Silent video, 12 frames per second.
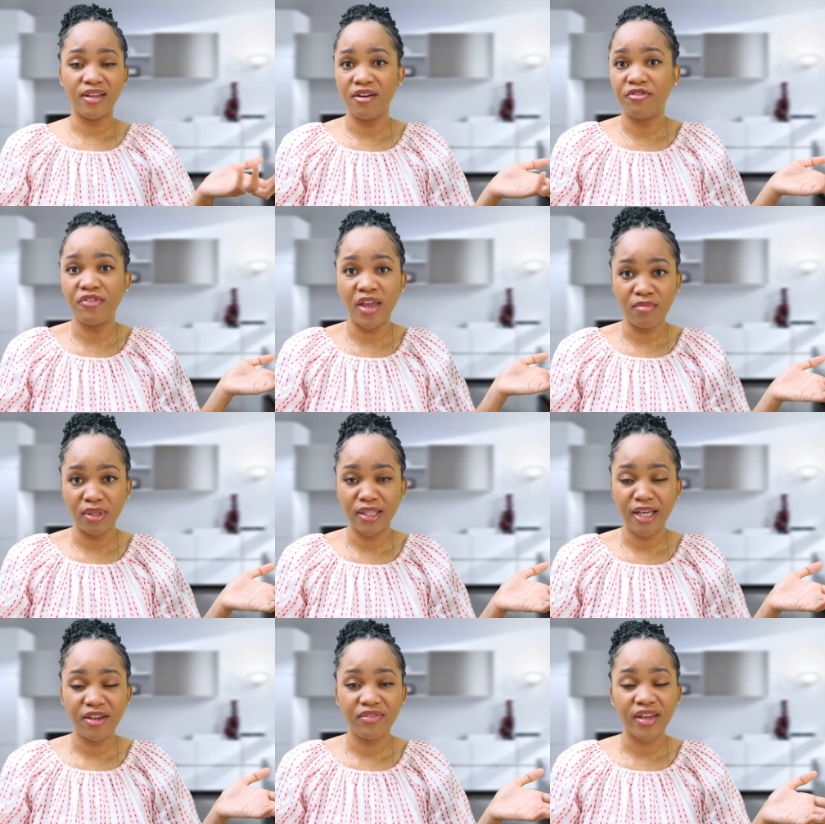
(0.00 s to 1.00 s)
a family
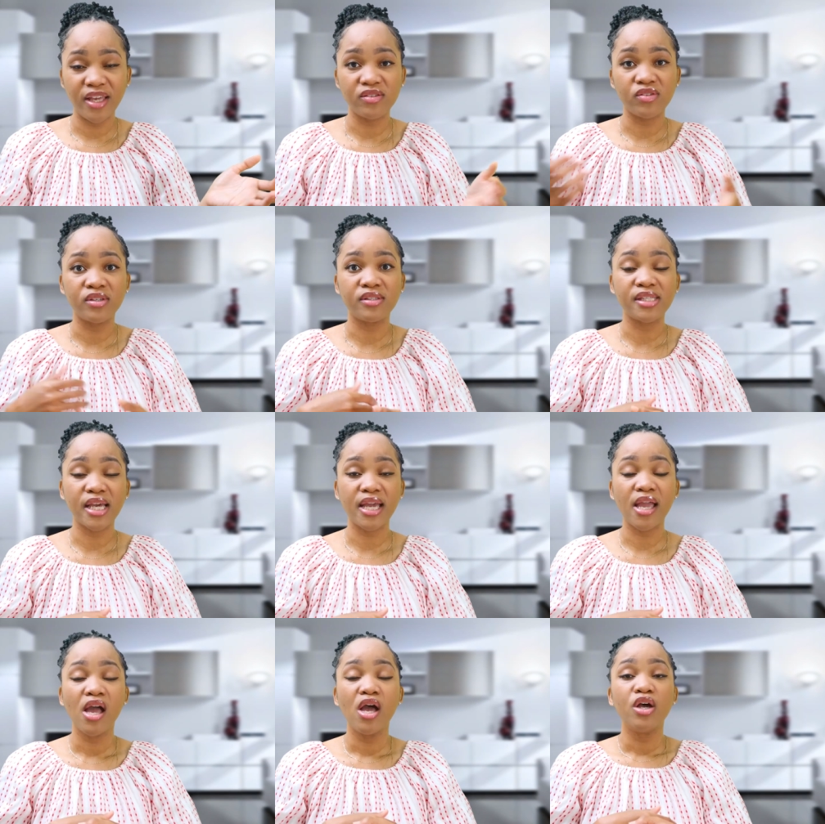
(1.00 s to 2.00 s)
life, I guess you can
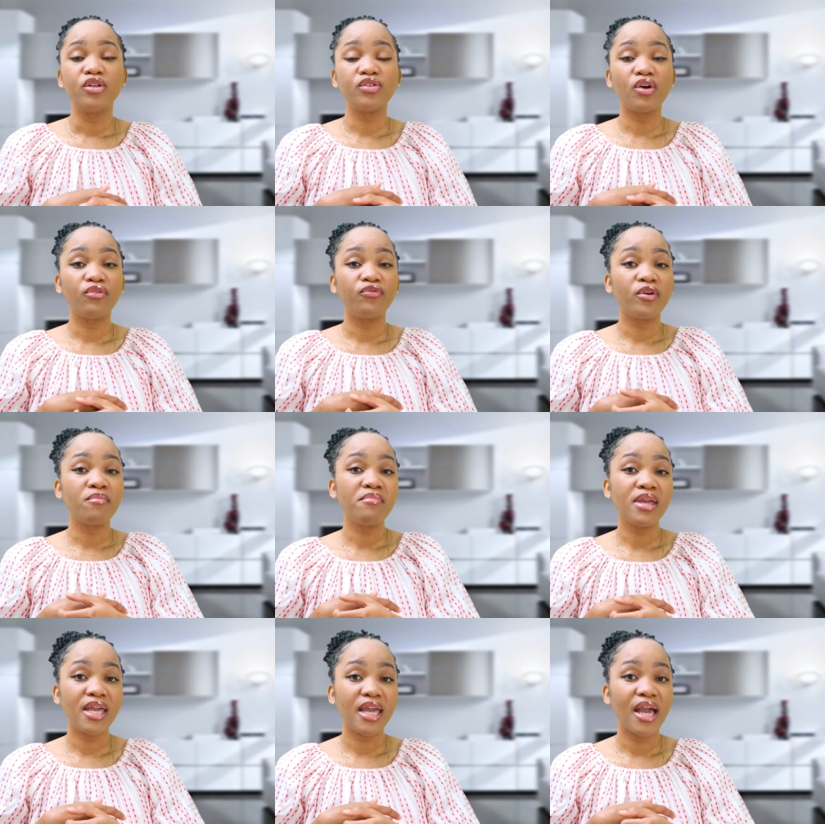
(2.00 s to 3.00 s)
say. So for
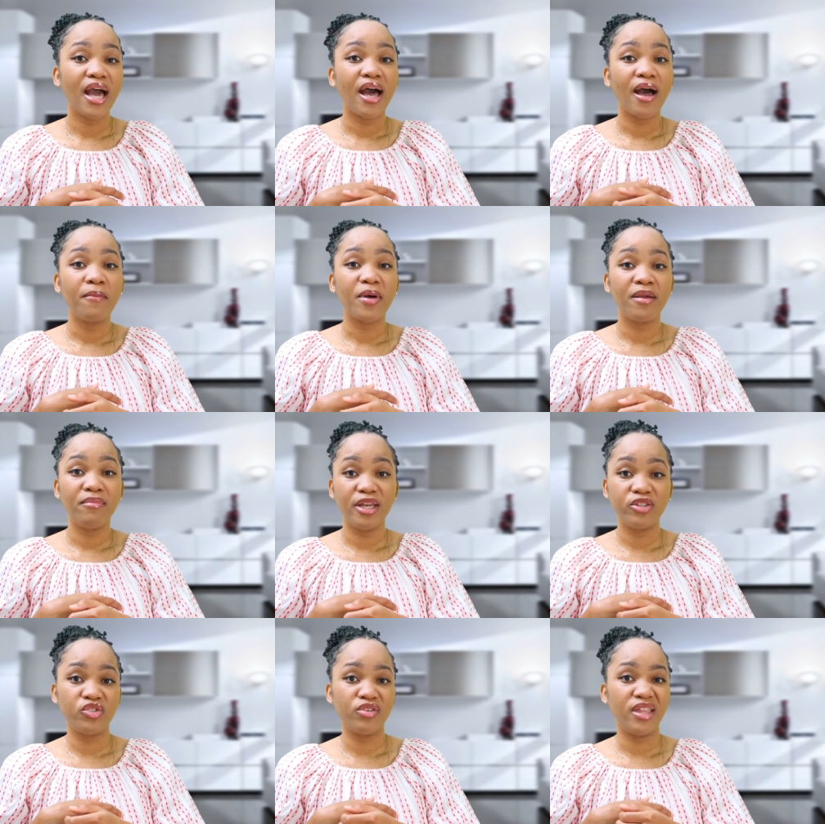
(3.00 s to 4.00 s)
me, um, I
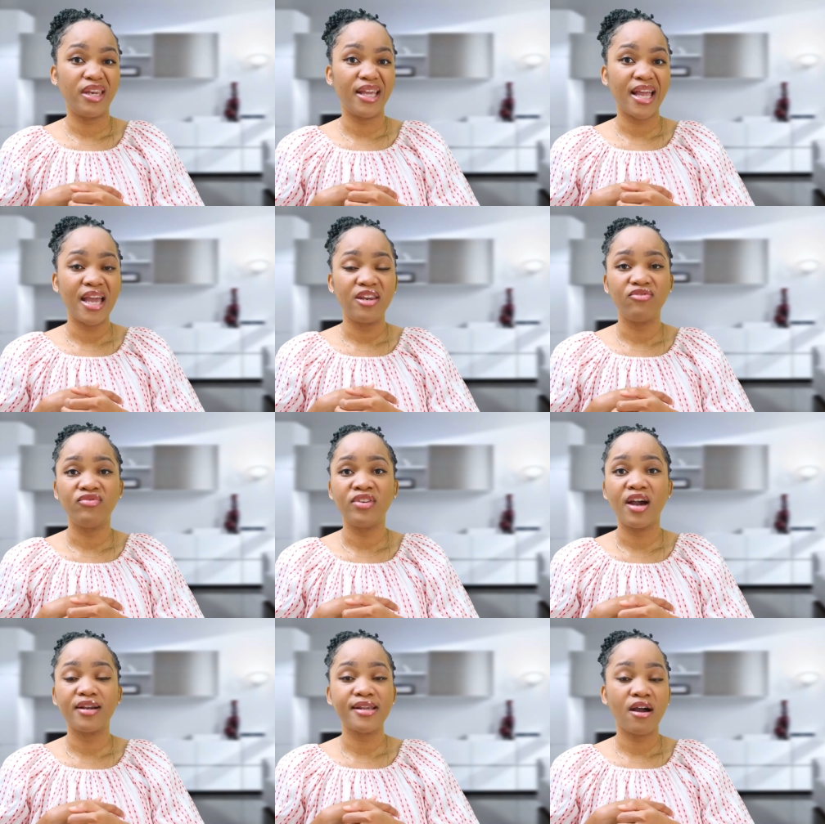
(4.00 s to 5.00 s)
made sure that I kind of
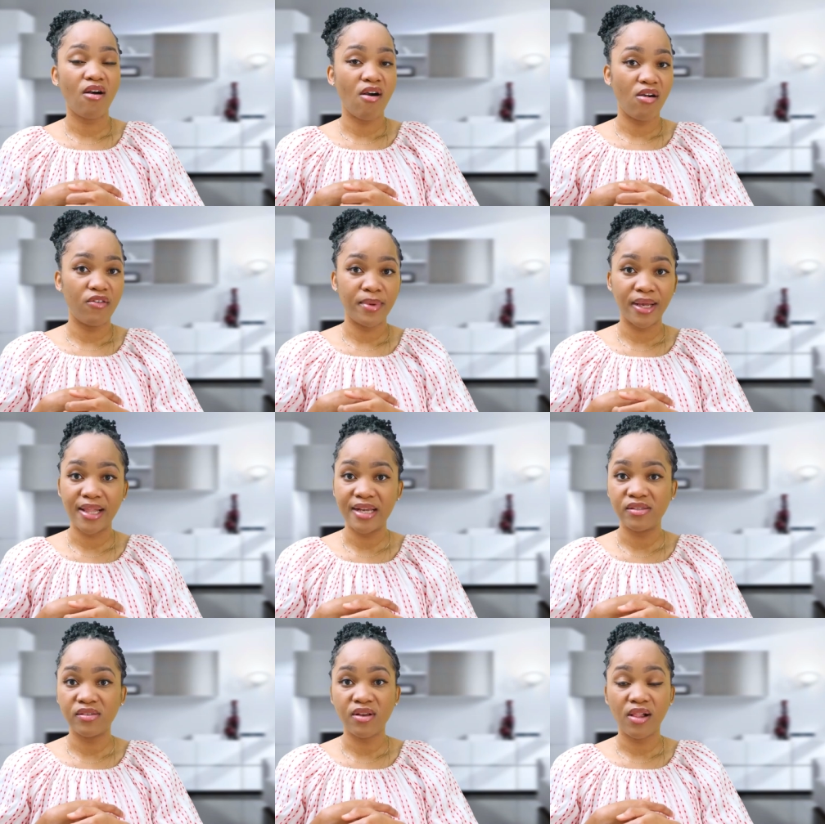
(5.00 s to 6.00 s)
knocked out all of my
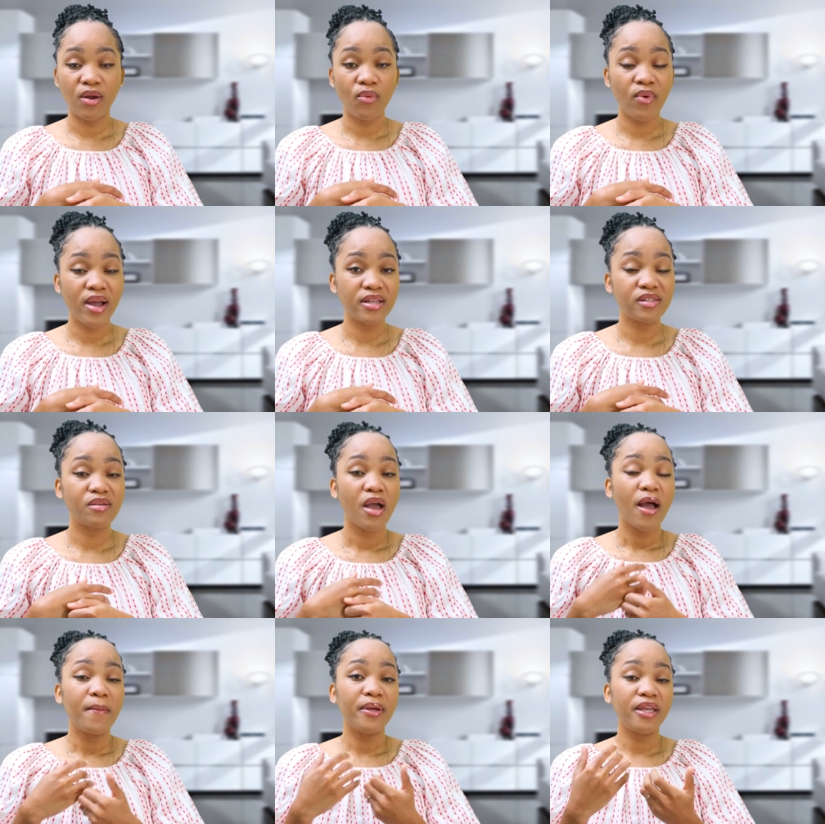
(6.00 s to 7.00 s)
classes all at once.
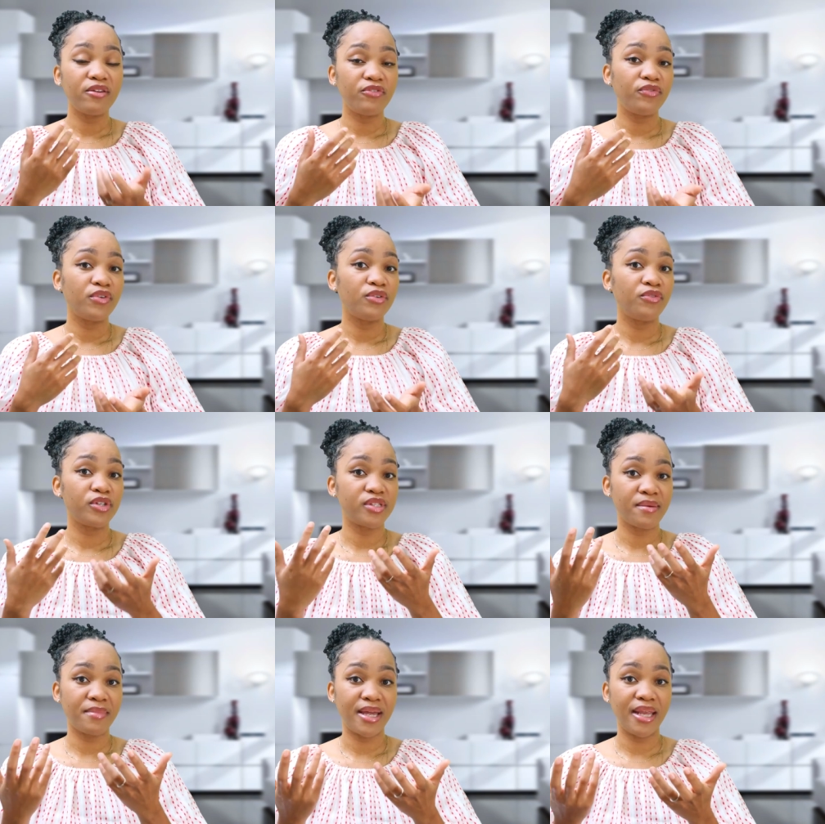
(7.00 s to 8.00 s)
But if for
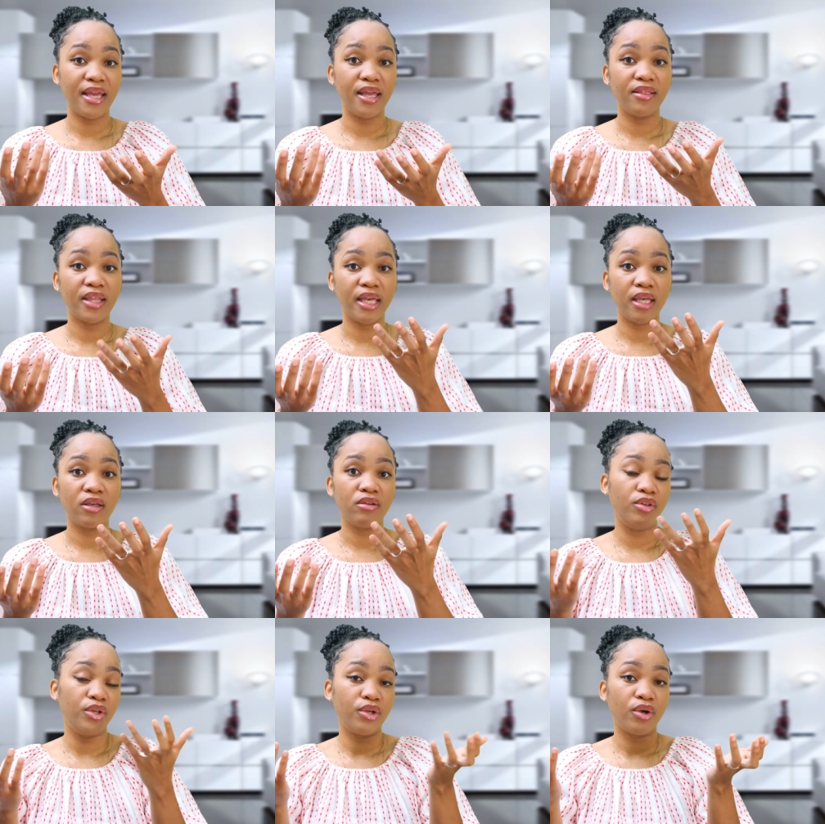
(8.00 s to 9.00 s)
somebody like,
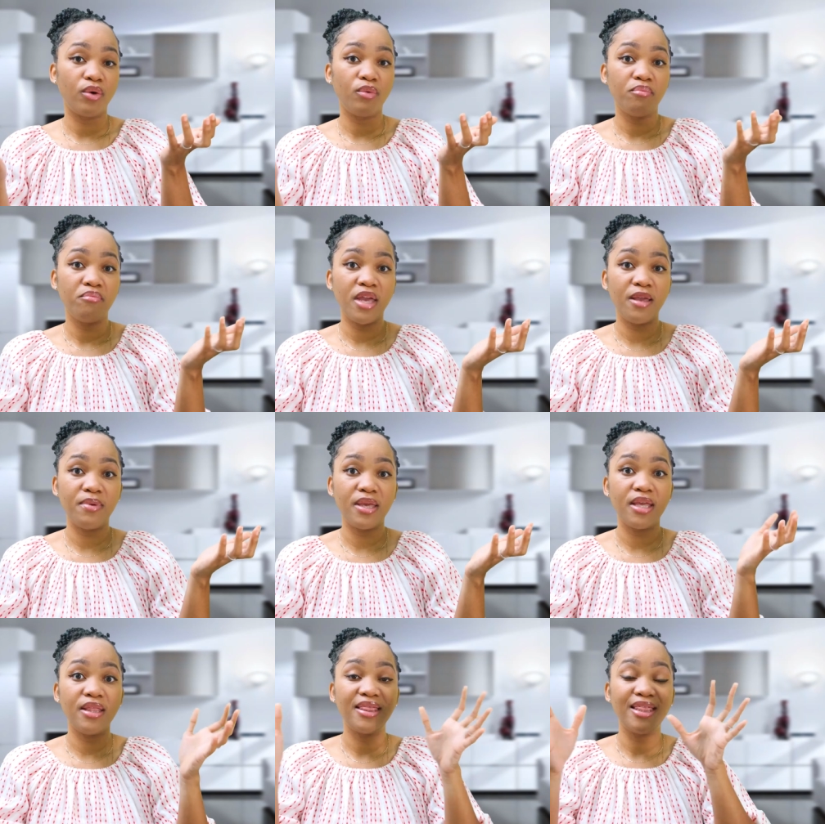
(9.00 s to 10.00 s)
you know,
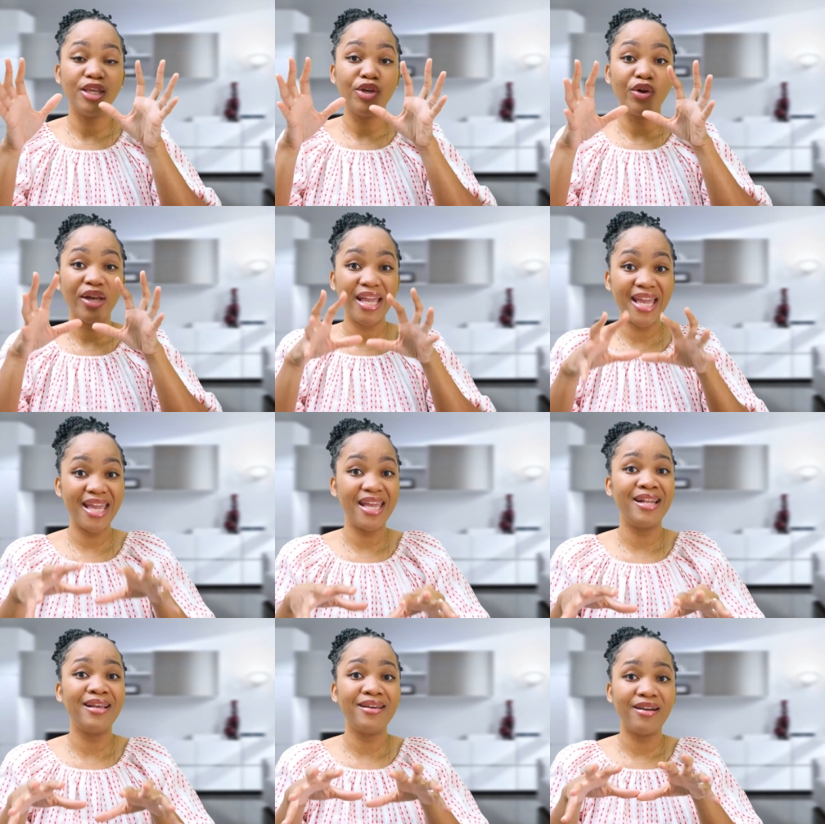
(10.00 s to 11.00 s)
maybe you're
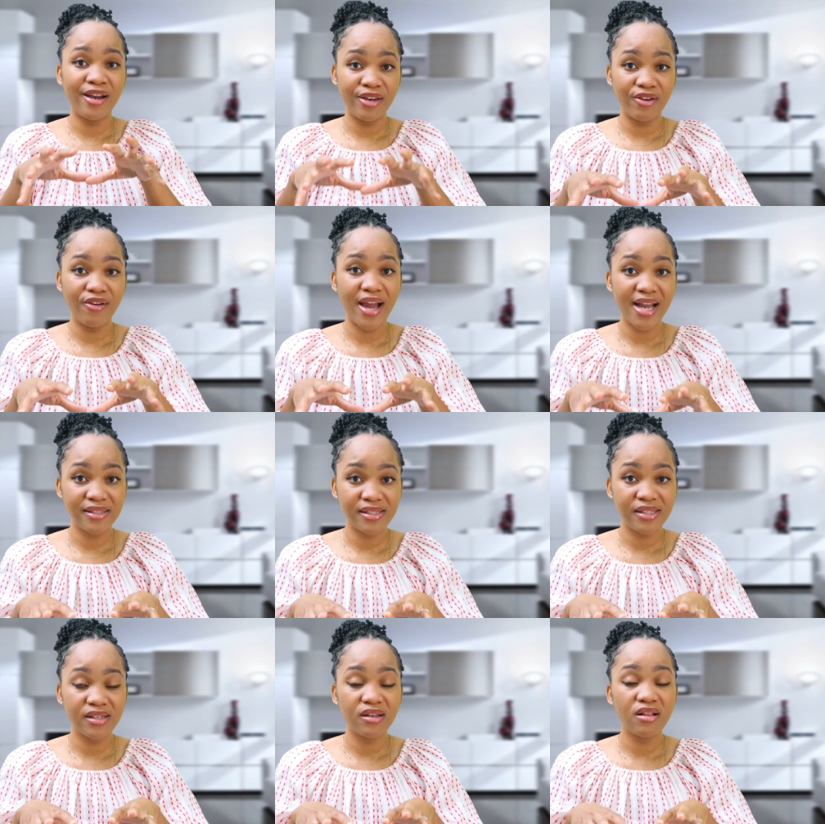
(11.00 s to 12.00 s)
in undergrad
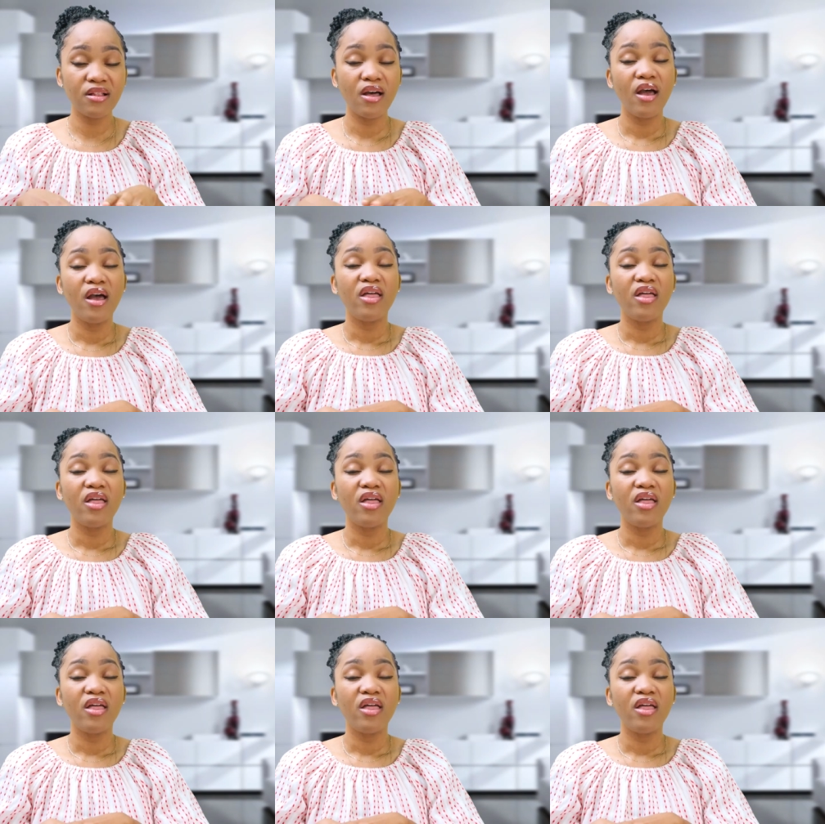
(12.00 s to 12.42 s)
still,